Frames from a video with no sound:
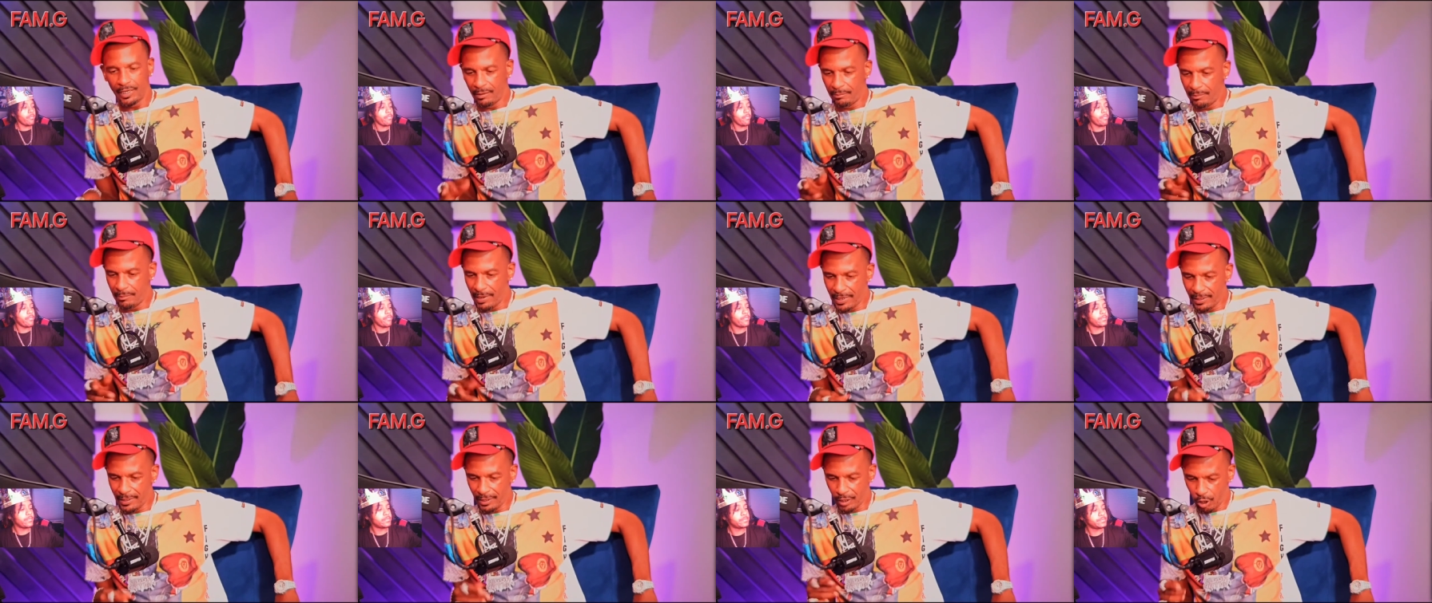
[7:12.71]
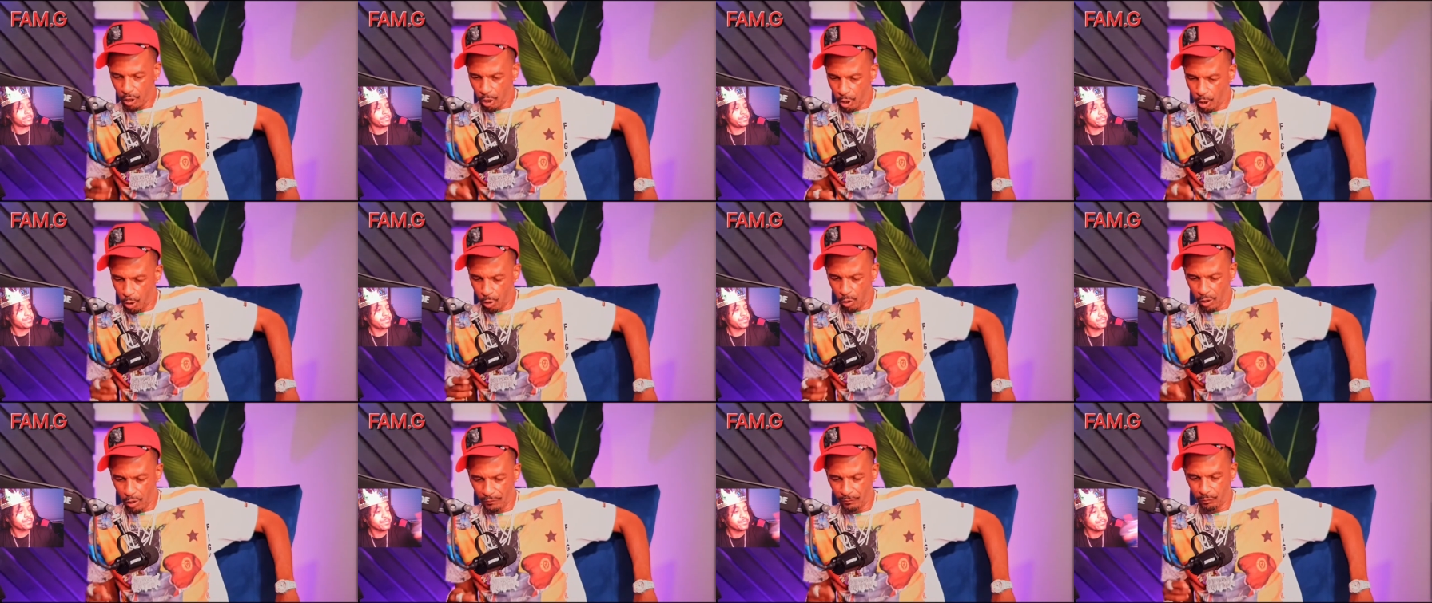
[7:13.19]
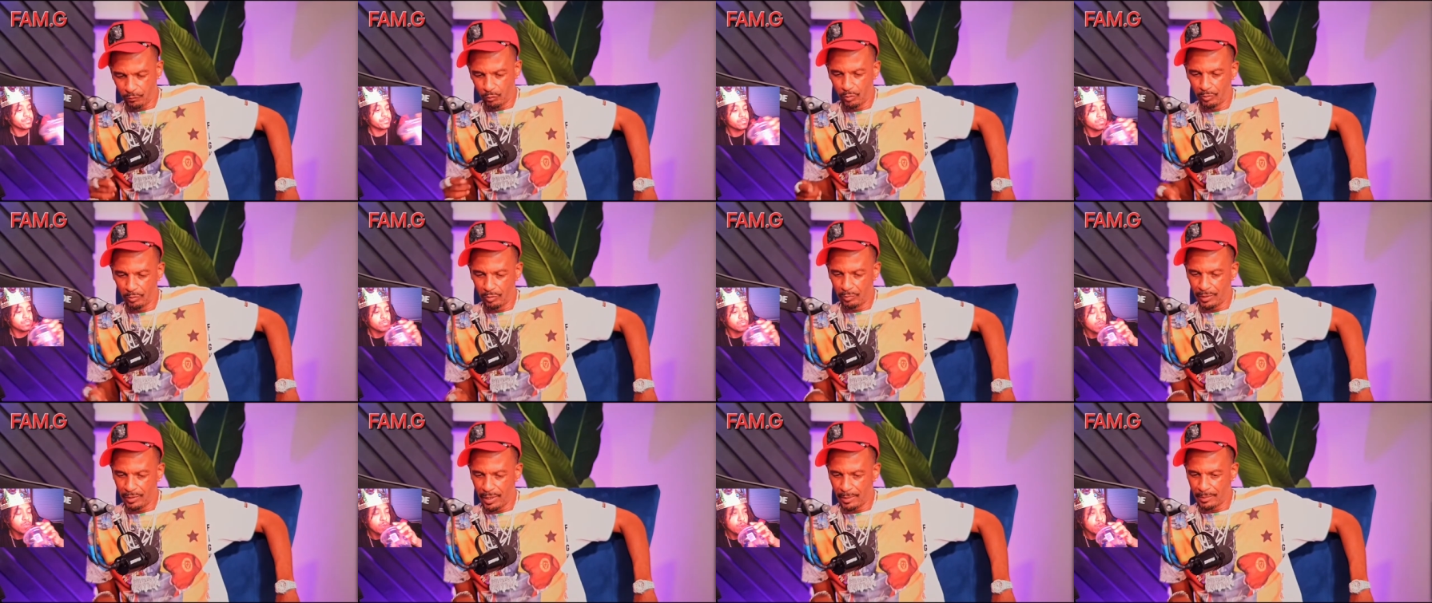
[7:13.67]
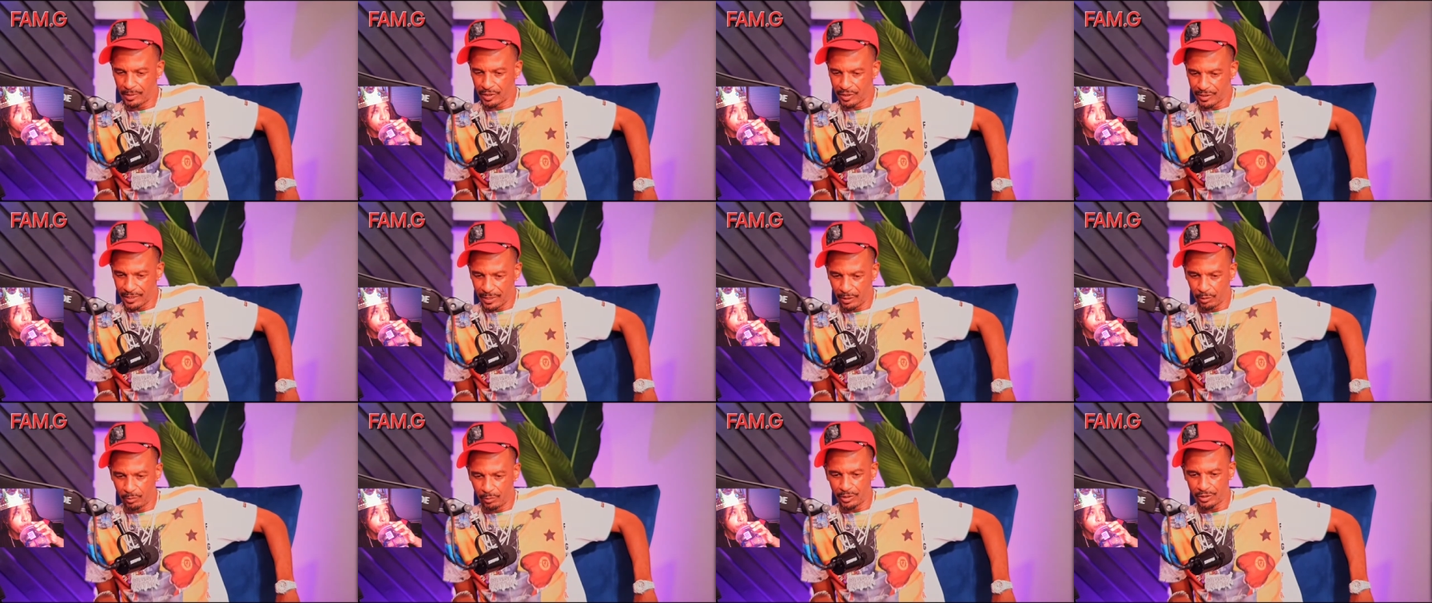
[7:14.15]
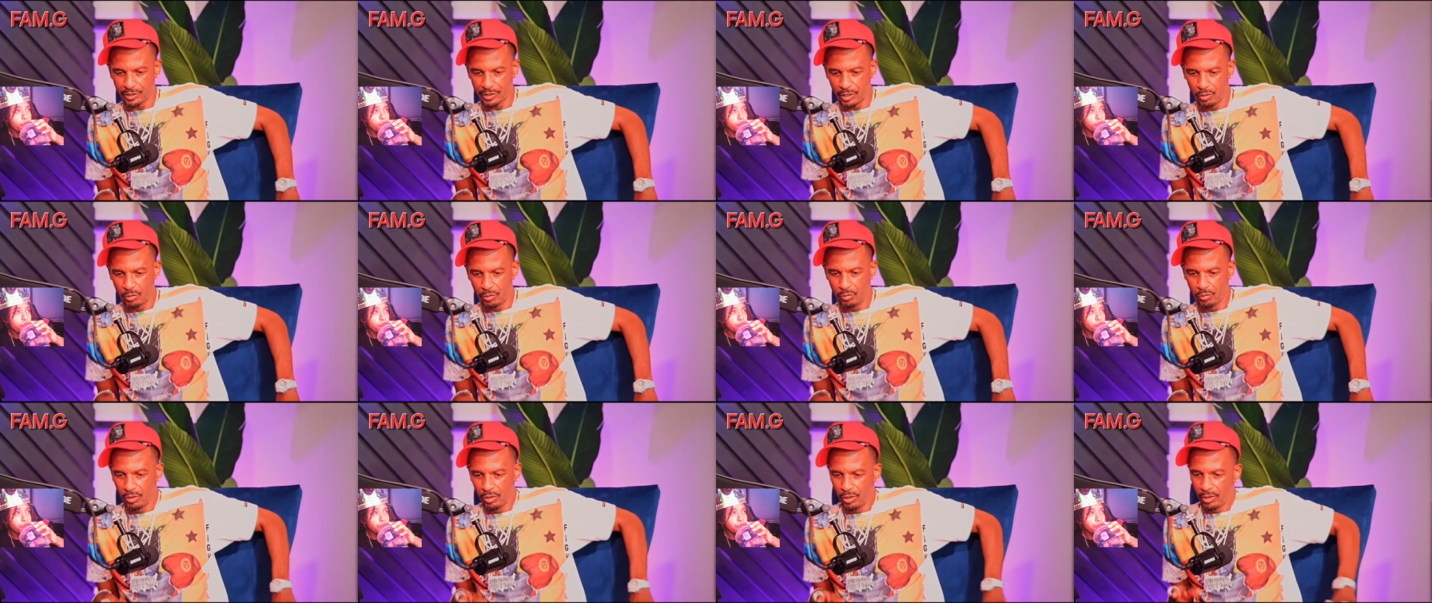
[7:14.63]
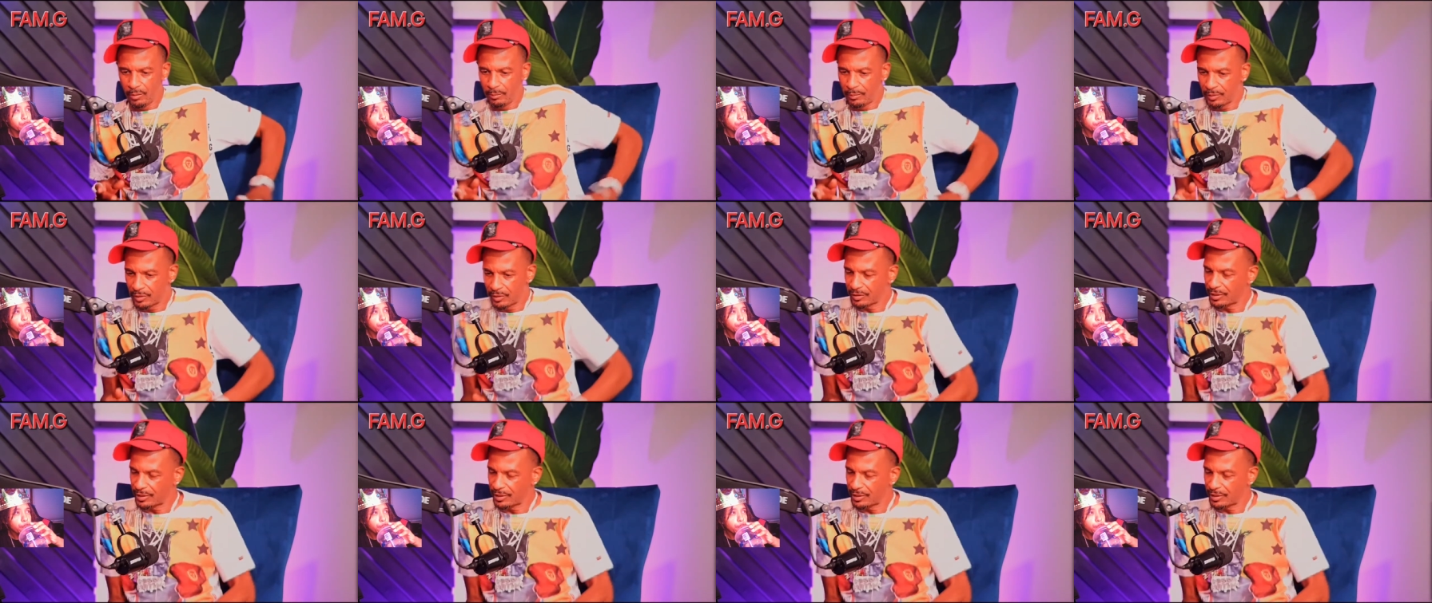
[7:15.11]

And they're making it hard for him to be able to stand on his own